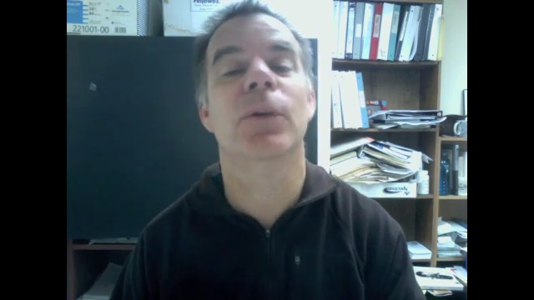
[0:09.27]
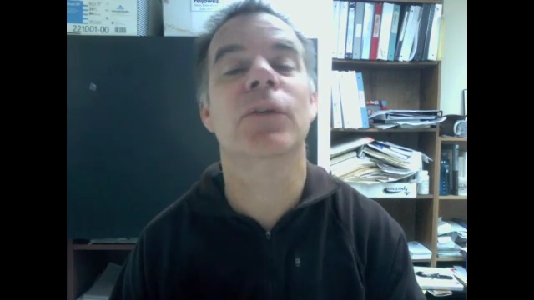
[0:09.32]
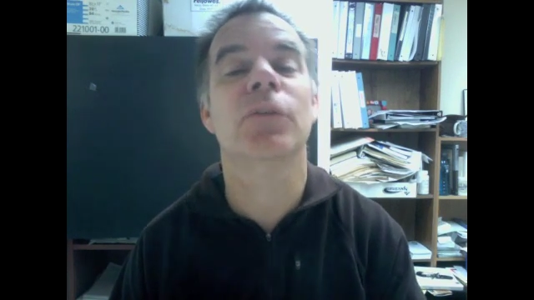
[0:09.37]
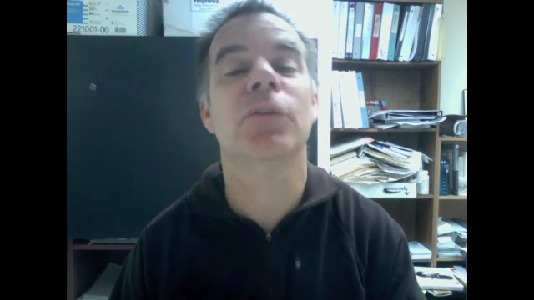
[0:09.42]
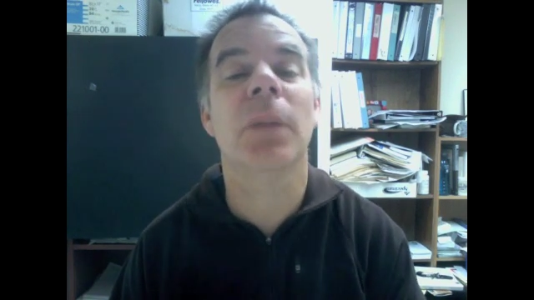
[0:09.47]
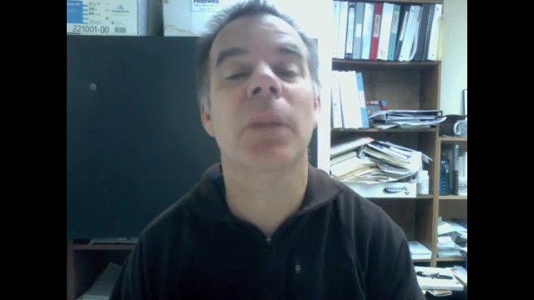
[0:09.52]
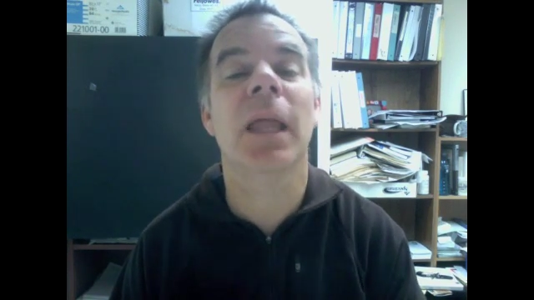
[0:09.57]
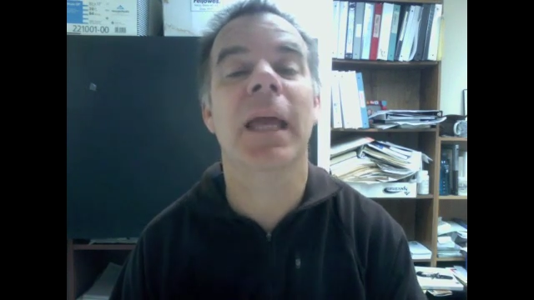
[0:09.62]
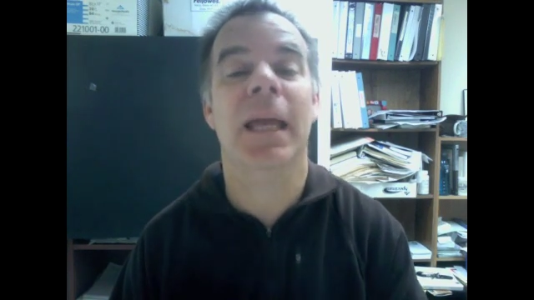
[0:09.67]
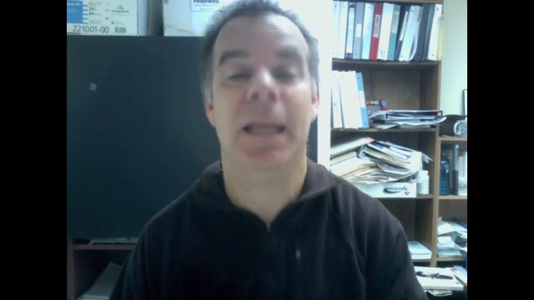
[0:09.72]

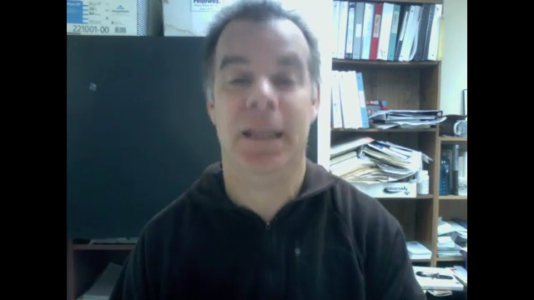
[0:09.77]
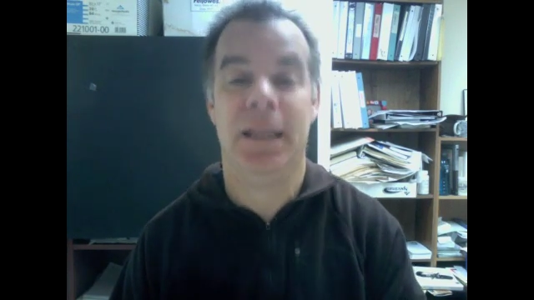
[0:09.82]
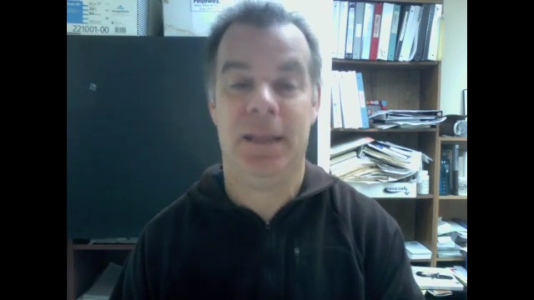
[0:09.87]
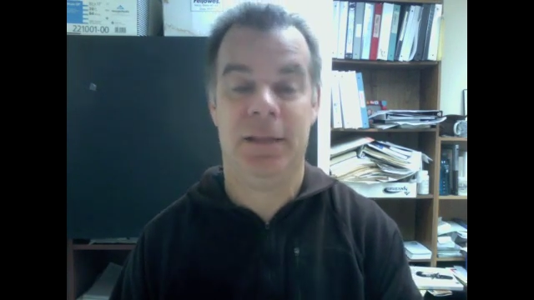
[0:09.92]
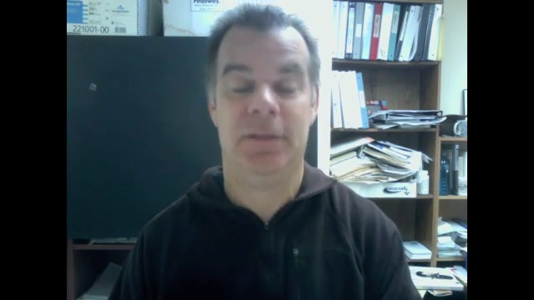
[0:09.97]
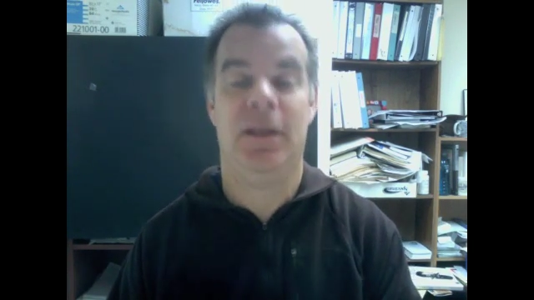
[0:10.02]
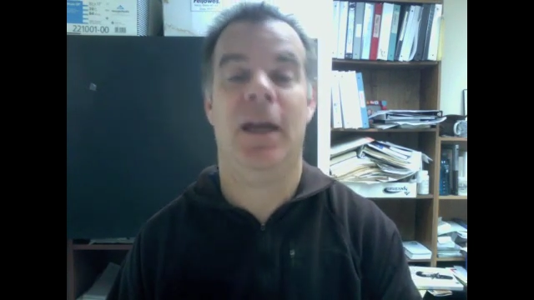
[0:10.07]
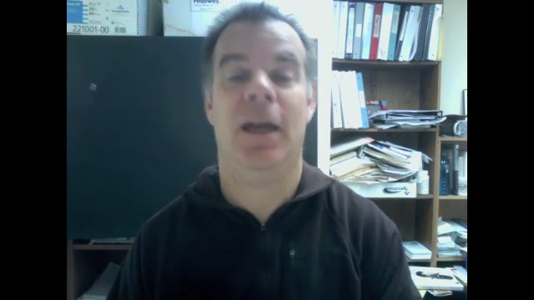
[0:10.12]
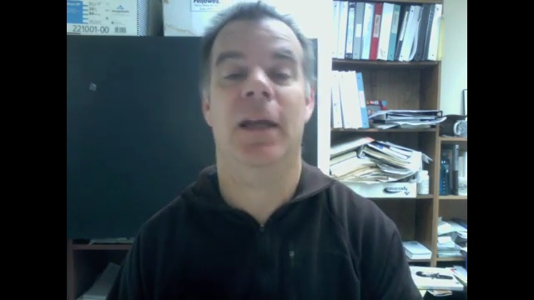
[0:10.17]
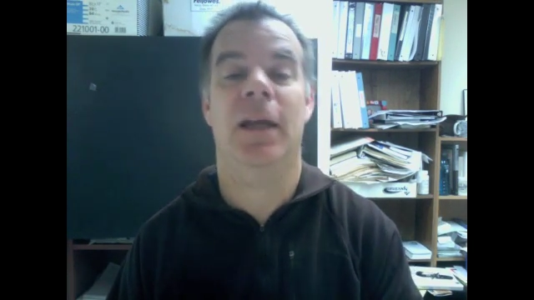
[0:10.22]
explain
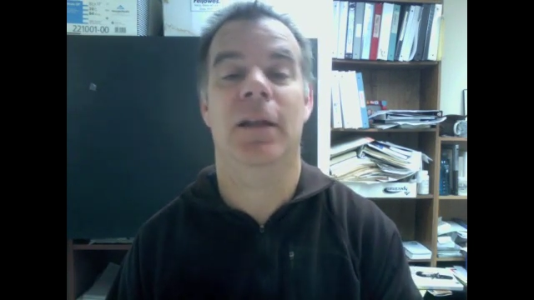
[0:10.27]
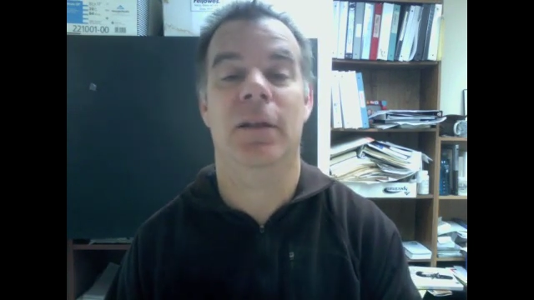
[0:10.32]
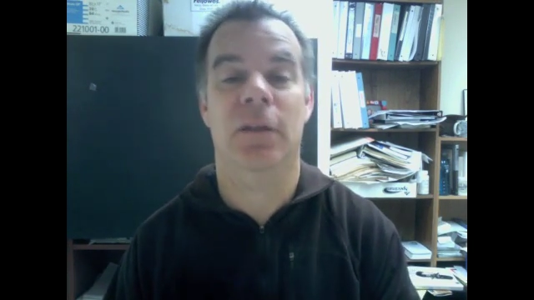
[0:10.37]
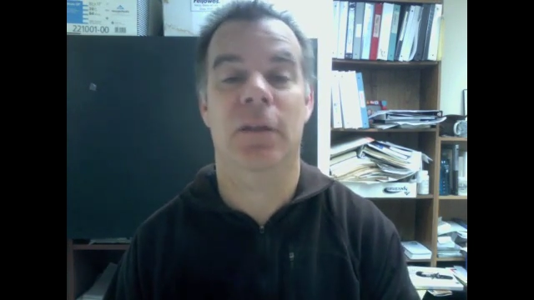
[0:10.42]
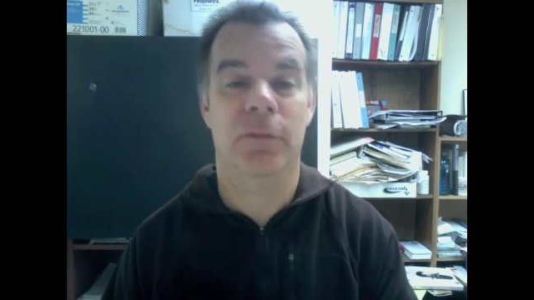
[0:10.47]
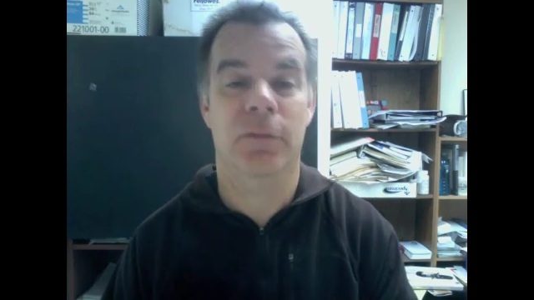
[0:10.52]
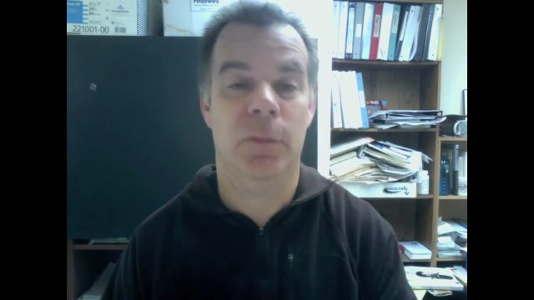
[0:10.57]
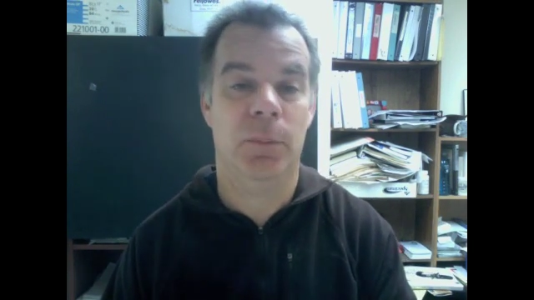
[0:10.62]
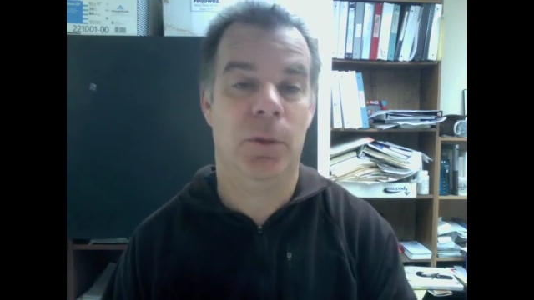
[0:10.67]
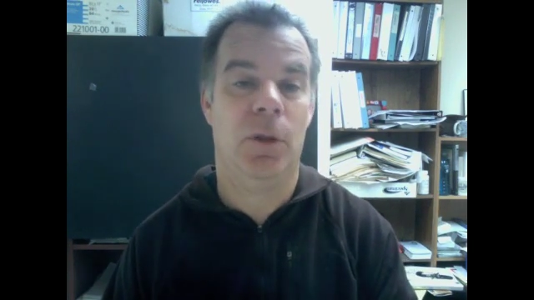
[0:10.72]
the title
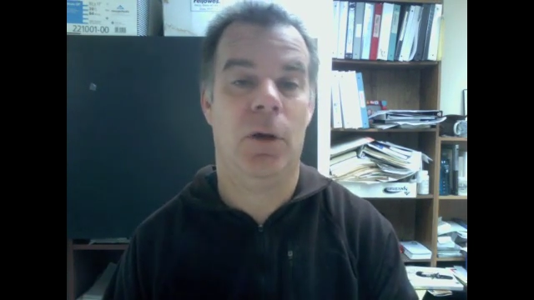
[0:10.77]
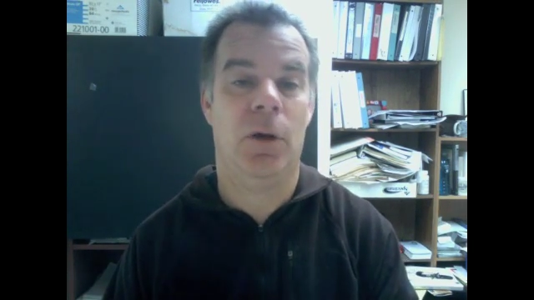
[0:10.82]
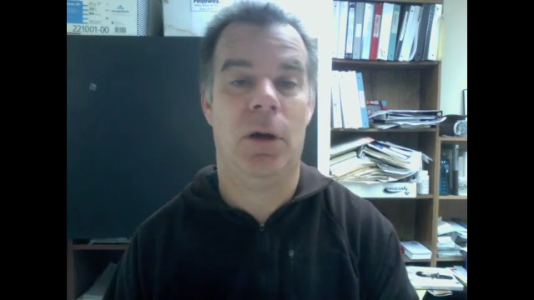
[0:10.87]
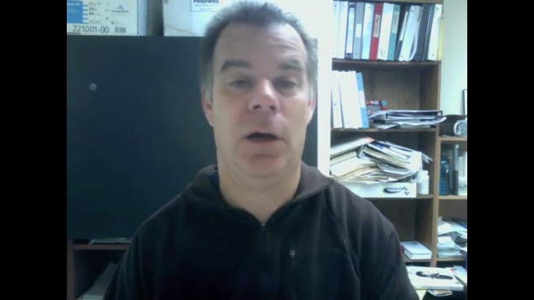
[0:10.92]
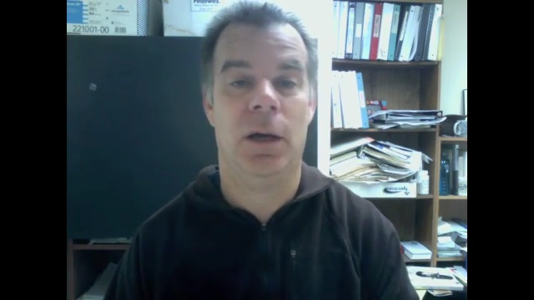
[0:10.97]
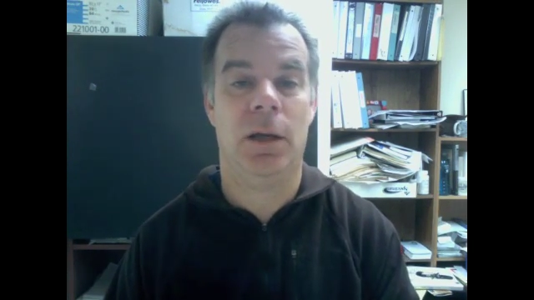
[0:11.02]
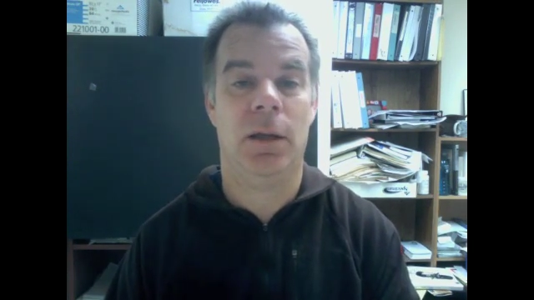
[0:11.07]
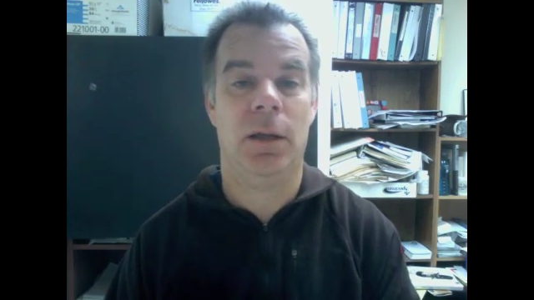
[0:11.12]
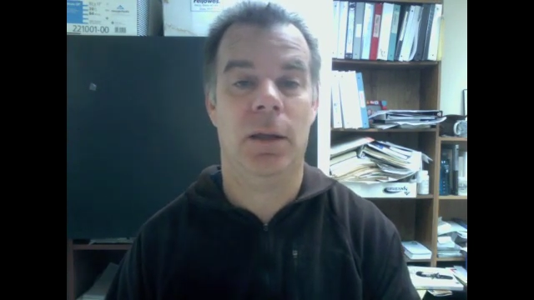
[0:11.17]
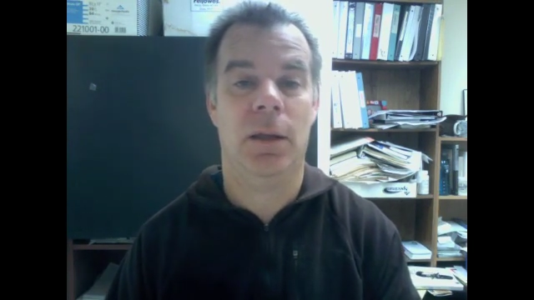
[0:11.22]
of the
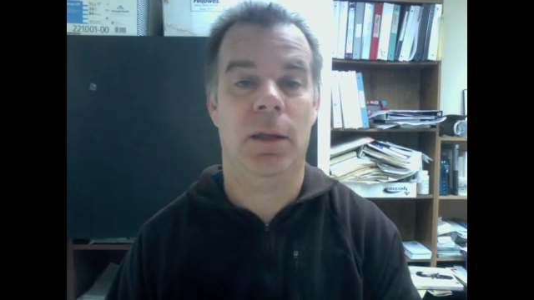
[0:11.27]
blog.